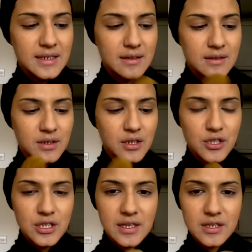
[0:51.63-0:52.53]
and
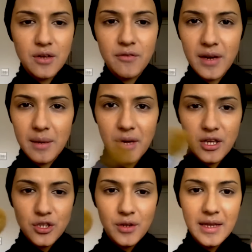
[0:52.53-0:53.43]
usually there's not very
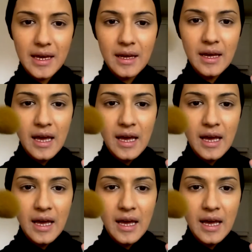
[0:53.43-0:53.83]
much on there.